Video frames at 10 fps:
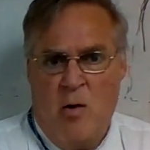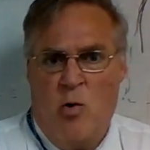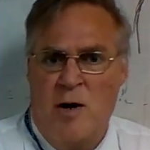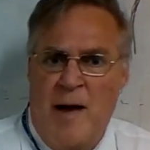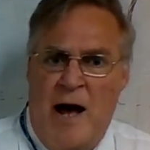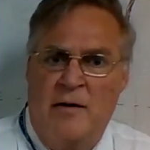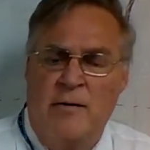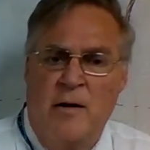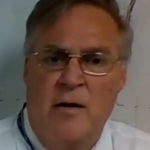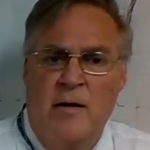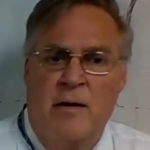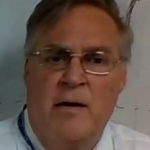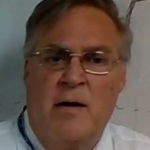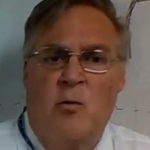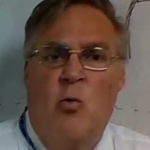What about
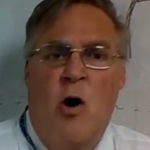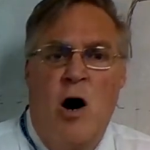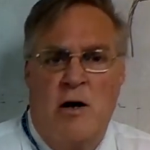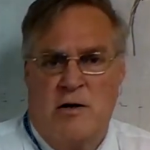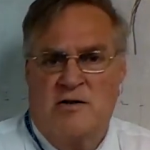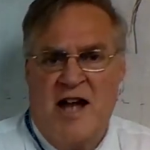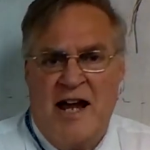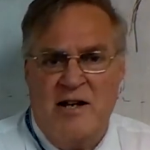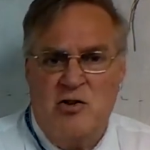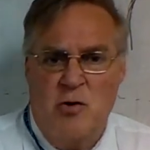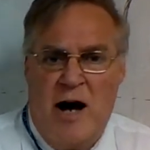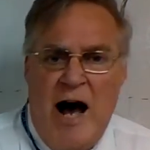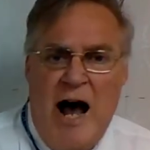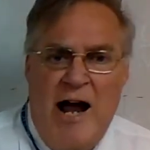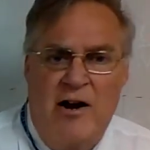water taken to a
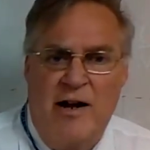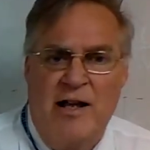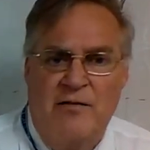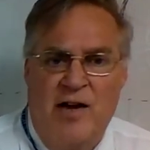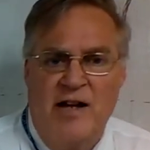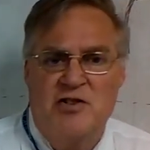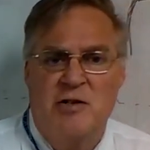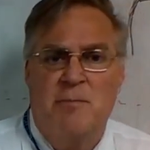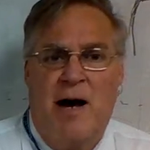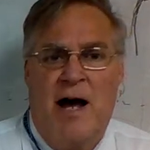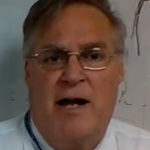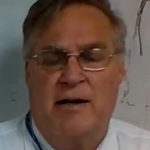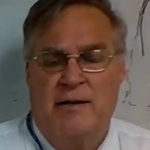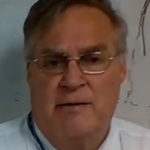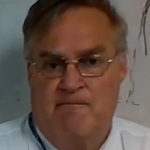higher elevation by
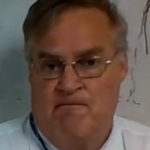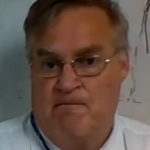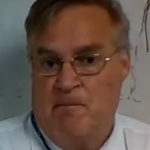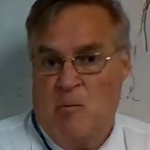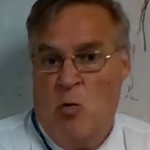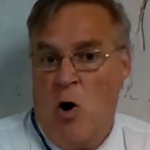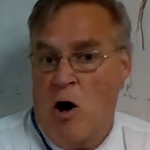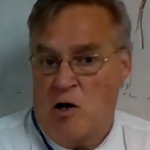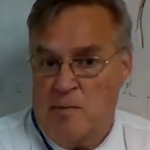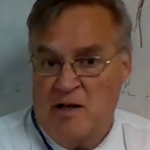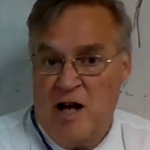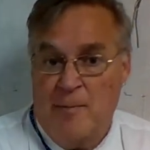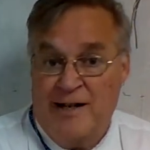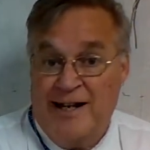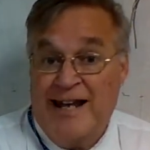water
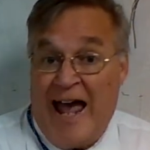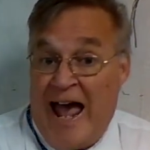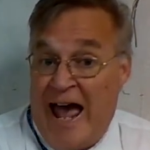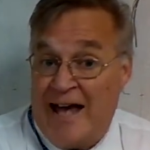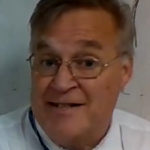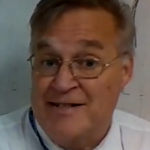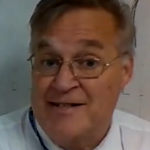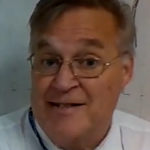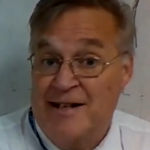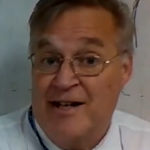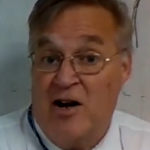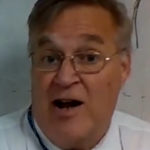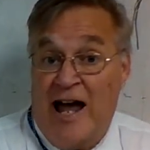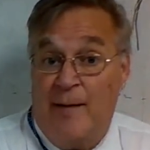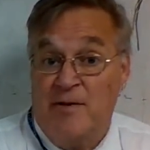becoming a gas in our
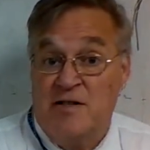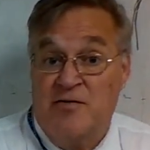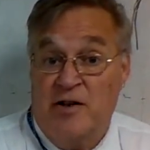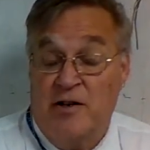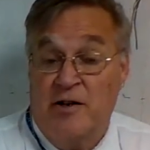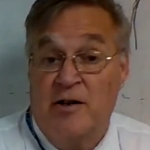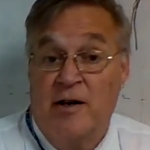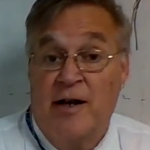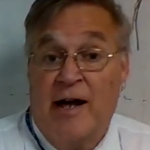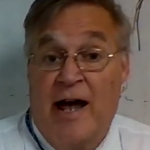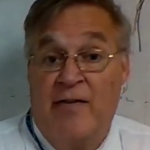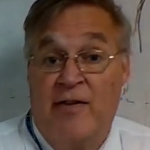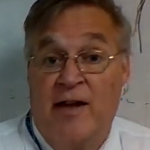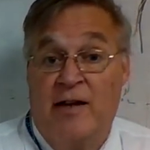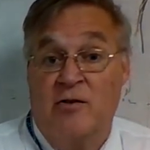atmosphere and
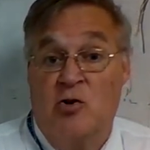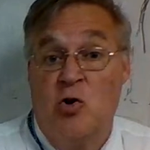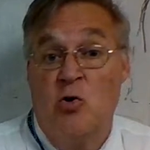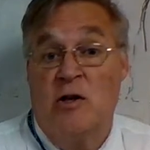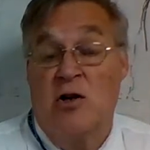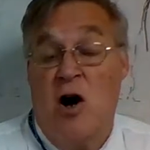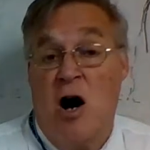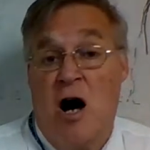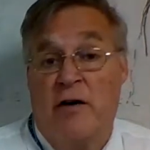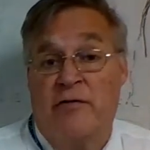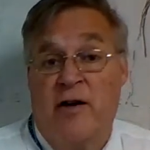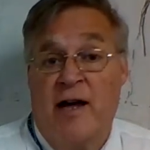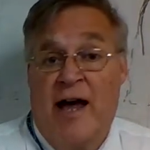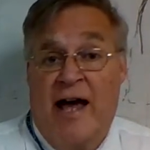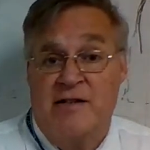then cooling off
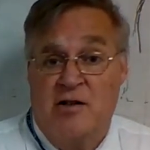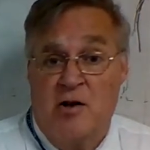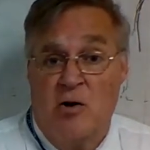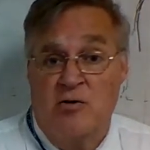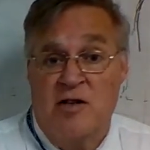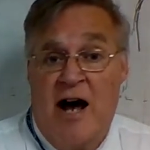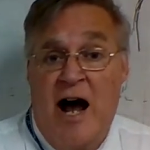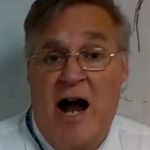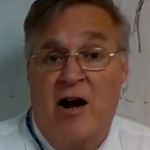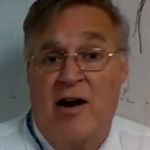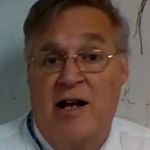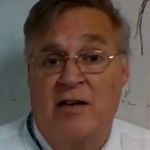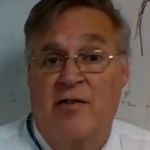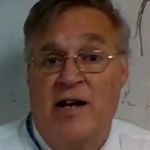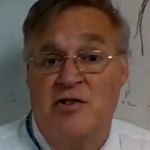as it goes to higher
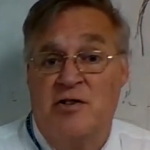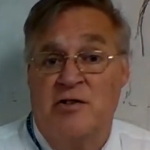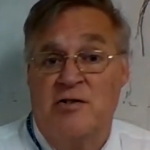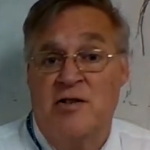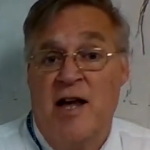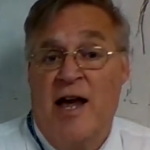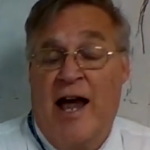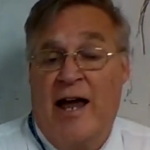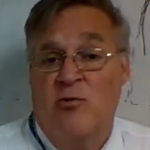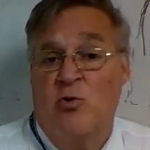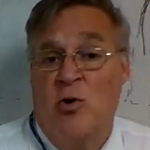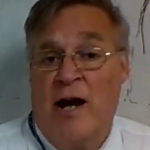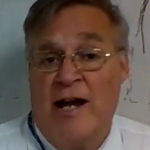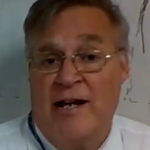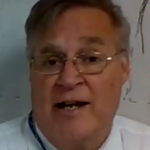elevations and
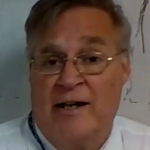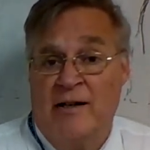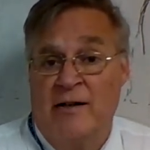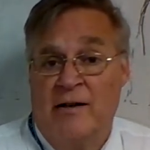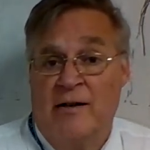raining